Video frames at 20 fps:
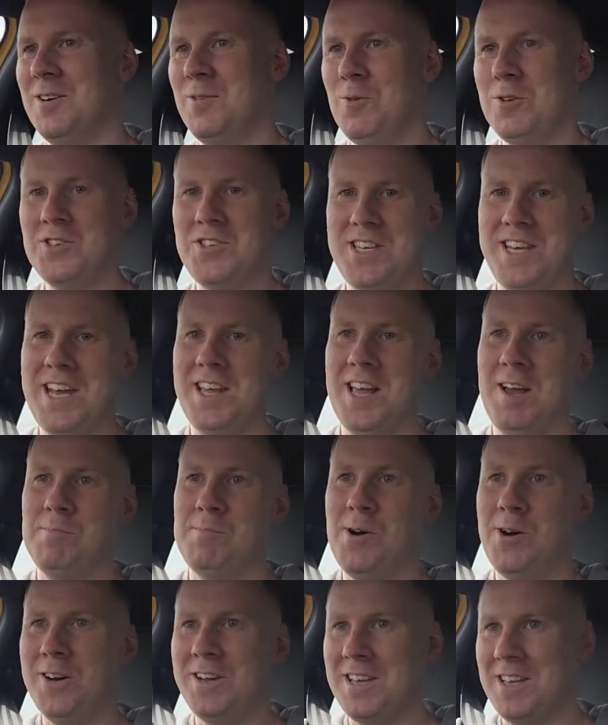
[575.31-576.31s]
Once you get
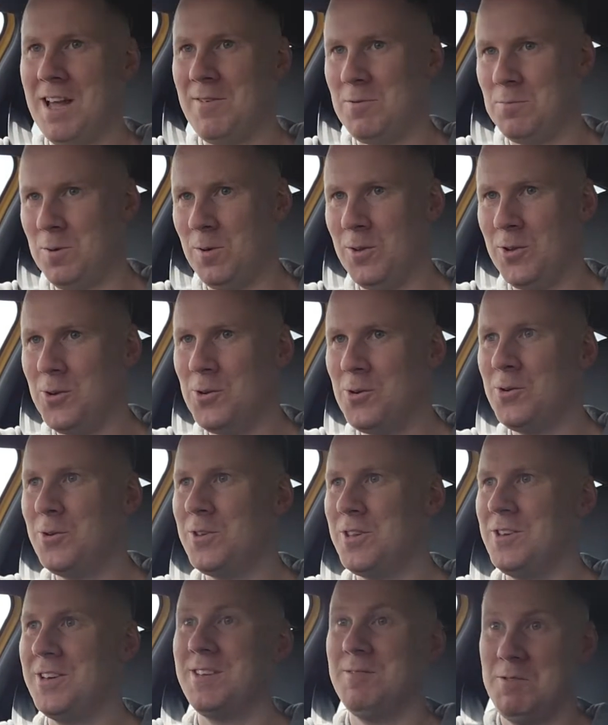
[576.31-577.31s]
that bug, everyone will know
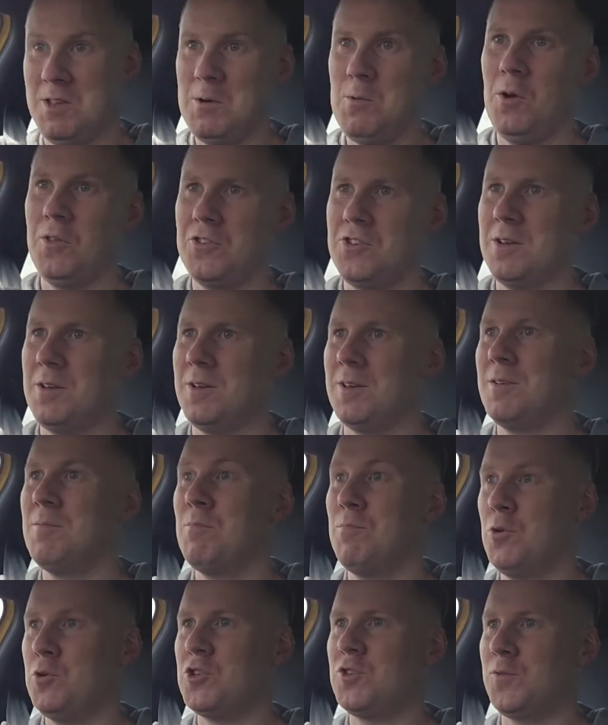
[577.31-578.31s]
you want to
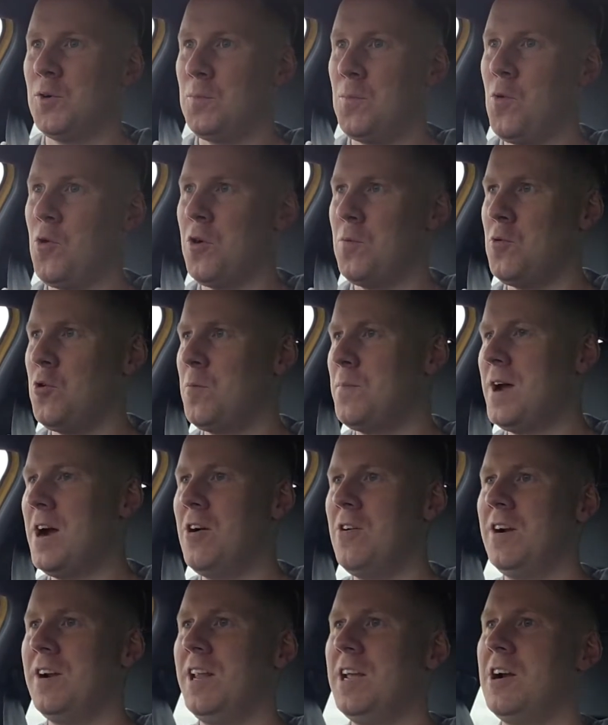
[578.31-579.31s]
push for more and more
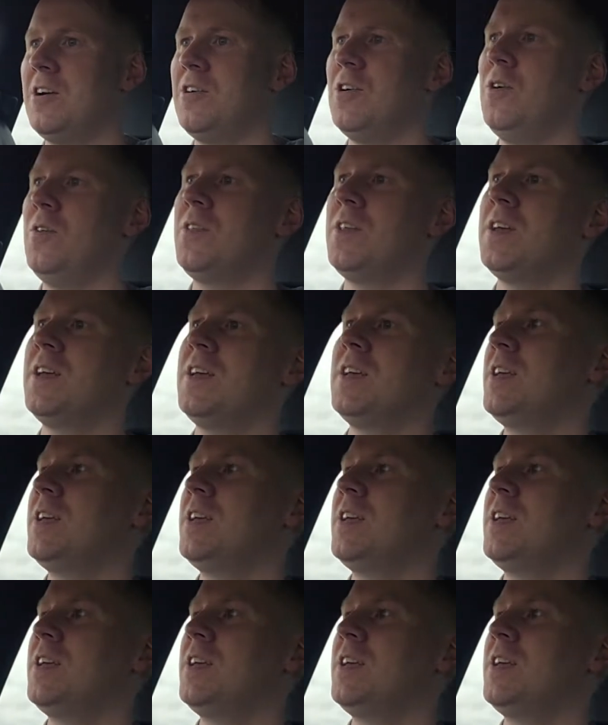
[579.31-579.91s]
power later on.